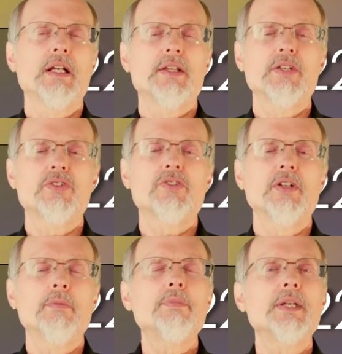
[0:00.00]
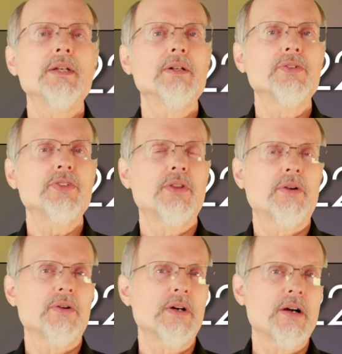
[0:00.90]
This is an appeal to
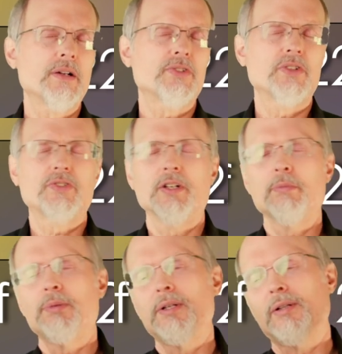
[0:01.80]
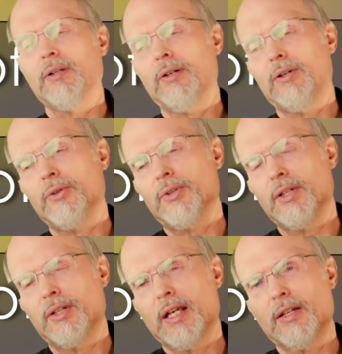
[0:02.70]
their hearts. It's an appeal. Oh,
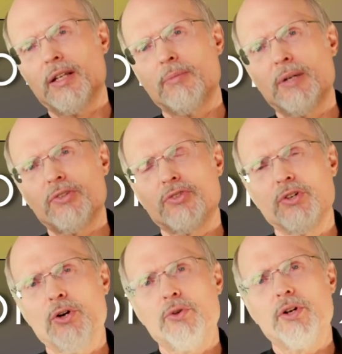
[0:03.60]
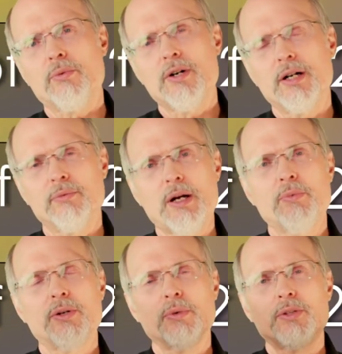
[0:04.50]
that they they must know they're wrong. I
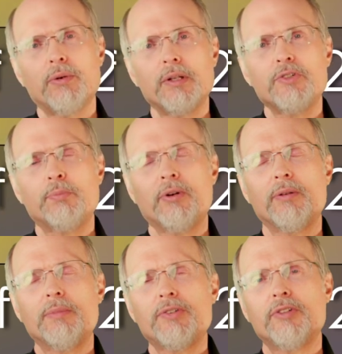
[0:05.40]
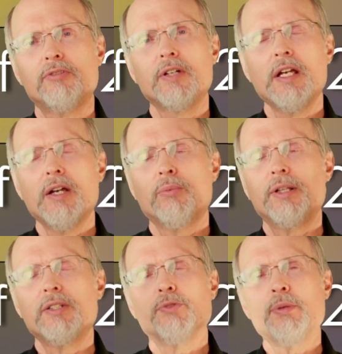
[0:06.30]
wonder what the Holy Spirit must have
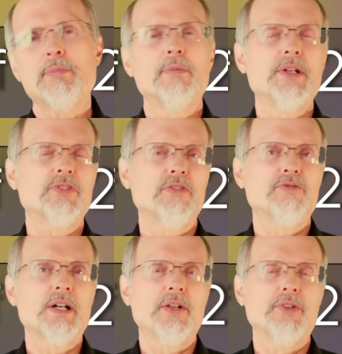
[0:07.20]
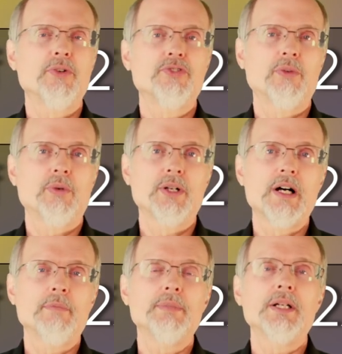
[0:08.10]
what these people must have felt, those that were
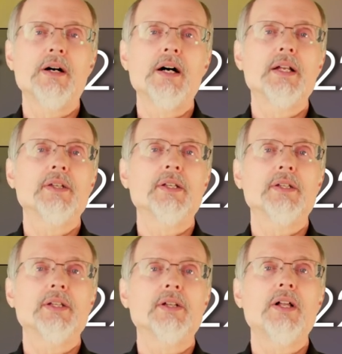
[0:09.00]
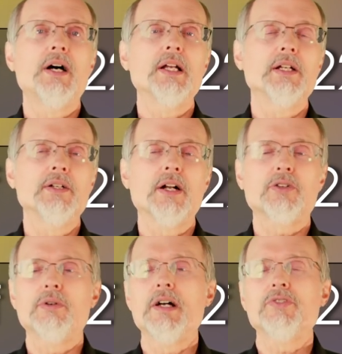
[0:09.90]
not beyond the, the line and not
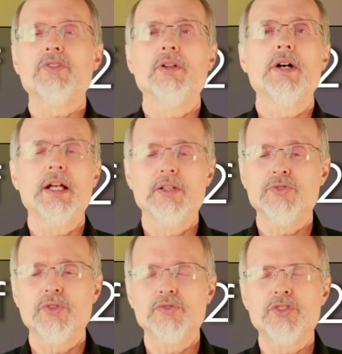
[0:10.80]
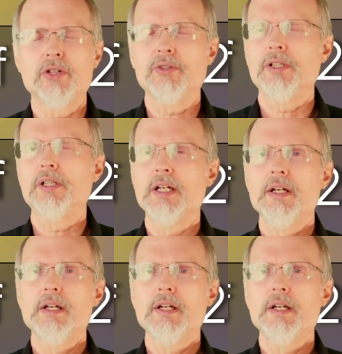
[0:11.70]
crossed the line, those who still could